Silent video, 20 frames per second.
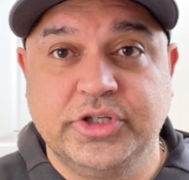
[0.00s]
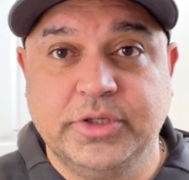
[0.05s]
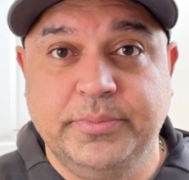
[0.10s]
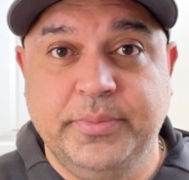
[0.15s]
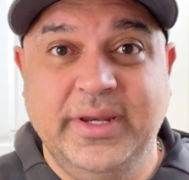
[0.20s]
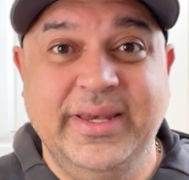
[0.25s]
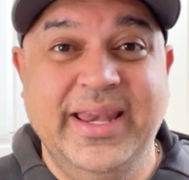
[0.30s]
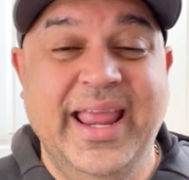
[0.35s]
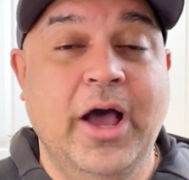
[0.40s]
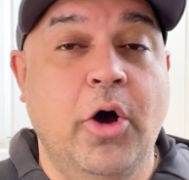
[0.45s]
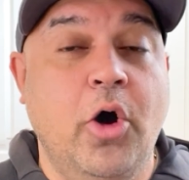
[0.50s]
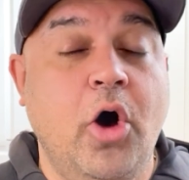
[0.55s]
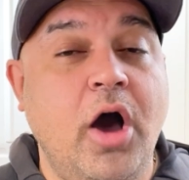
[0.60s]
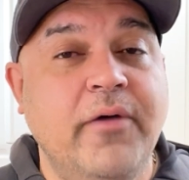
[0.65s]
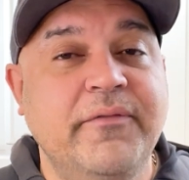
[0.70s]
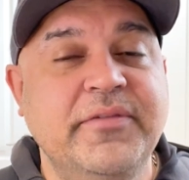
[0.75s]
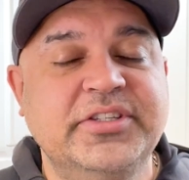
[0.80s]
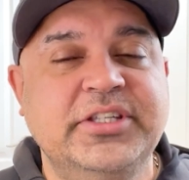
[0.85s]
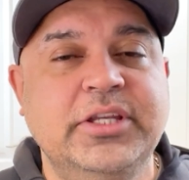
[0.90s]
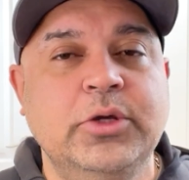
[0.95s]
will be. Now,
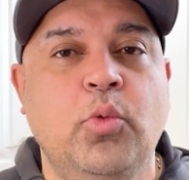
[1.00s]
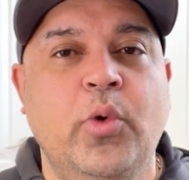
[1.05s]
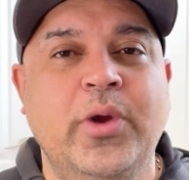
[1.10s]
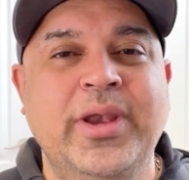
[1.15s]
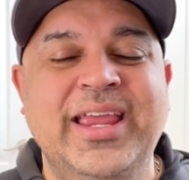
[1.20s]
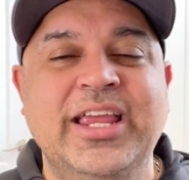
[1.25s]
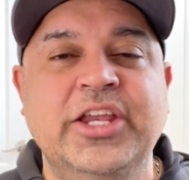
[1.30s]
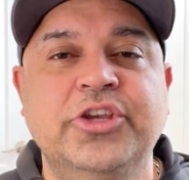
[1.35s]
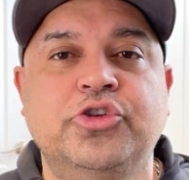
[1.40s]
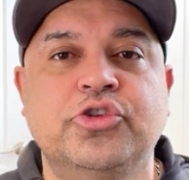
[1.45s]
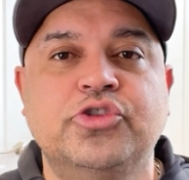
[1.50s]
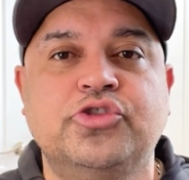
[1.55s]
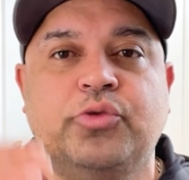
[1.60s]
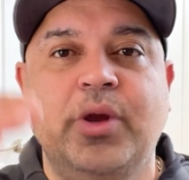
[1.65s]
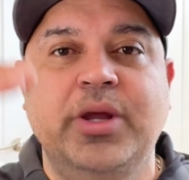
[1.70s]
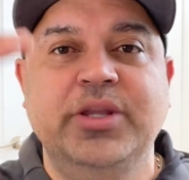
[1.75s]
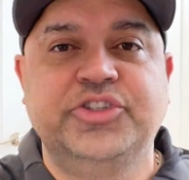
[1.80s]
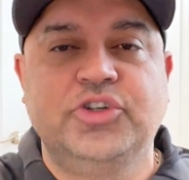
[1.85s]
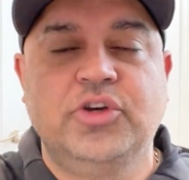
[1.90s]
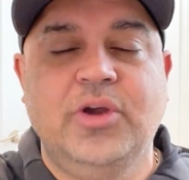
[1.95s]
obviously, when interest
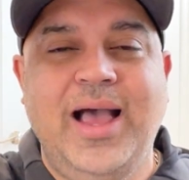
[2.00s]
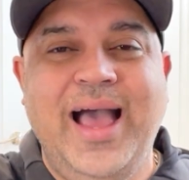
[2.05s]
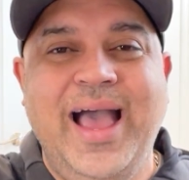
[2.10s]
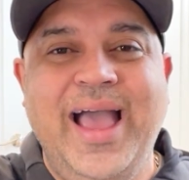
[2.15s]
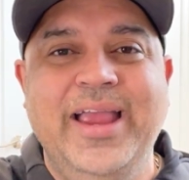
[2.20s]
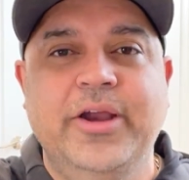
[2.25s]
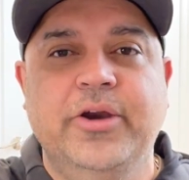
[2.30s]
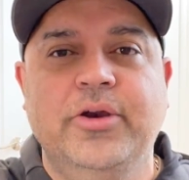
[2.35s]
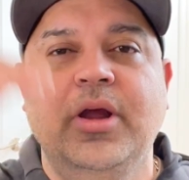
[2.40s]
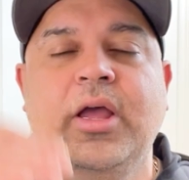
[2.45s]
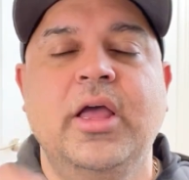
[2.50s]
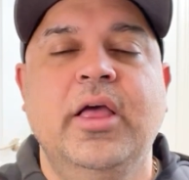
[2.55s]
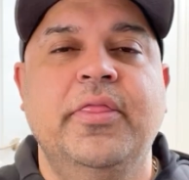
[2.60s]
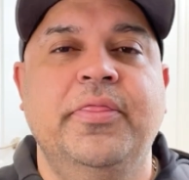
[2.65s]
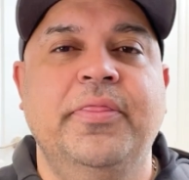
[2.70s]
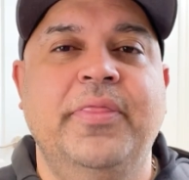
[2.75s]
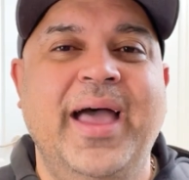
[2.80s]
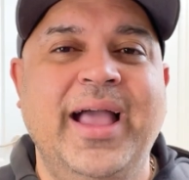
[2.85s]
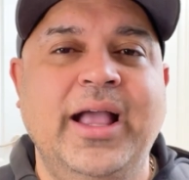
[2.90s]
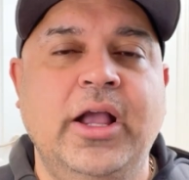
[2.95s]
rates are higher,
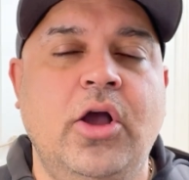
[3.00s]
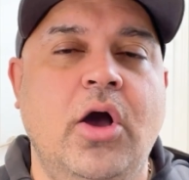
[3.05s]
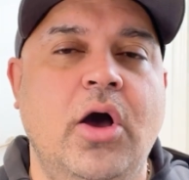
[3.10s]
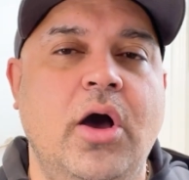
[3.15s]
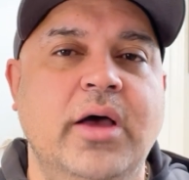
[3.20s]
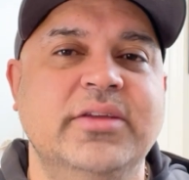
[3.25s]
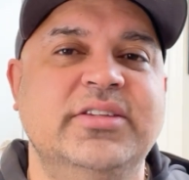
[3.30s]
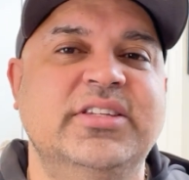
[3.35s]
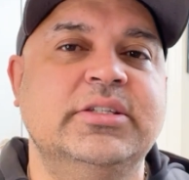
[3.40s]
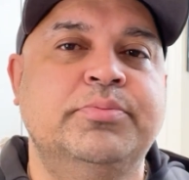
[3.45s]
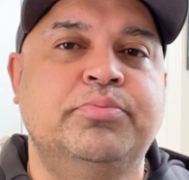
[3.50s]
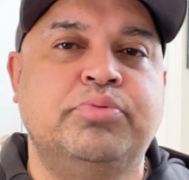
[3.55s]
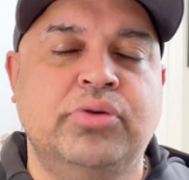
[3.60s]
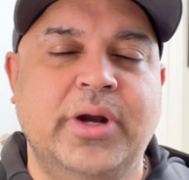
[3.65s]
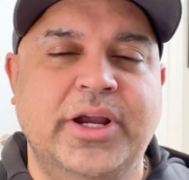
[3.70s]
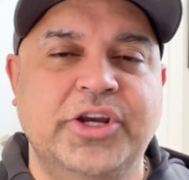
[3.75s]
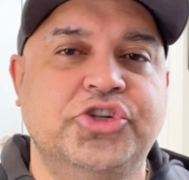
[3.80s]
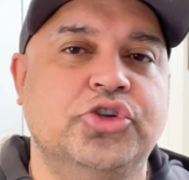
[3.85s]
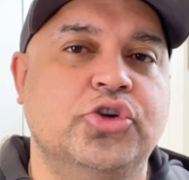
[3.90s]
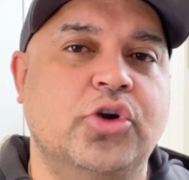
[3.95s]
that causes
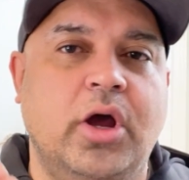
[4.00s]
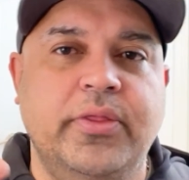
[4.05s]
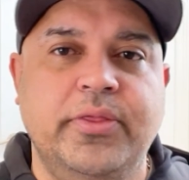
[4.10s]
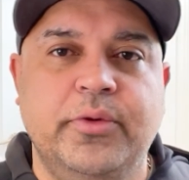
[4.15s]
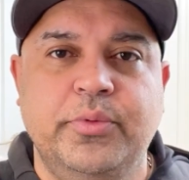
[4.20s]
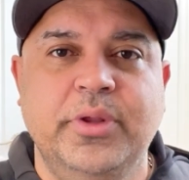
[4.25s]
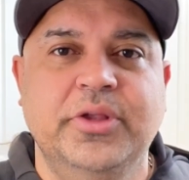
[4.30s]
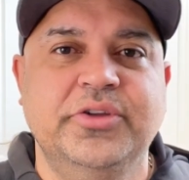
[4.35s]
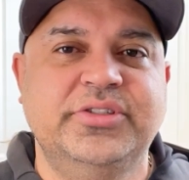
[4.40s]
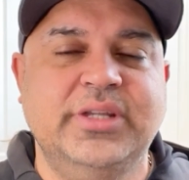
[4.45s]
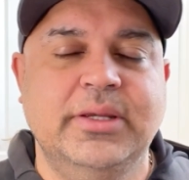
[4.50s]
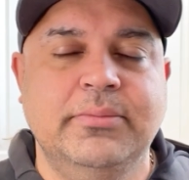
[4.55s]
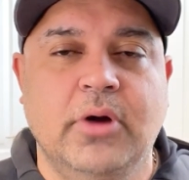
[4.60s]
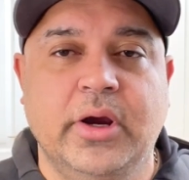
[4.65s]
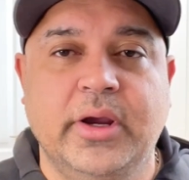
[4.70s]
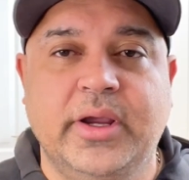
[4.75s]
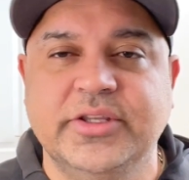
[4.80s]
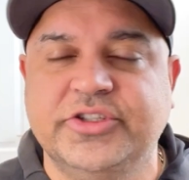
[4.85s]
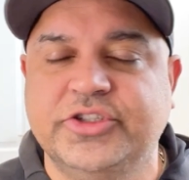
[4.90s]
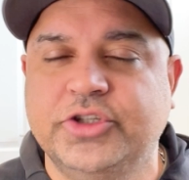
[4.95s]
pressure on the real estate
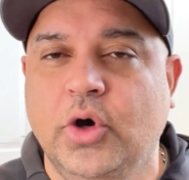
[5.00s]
market.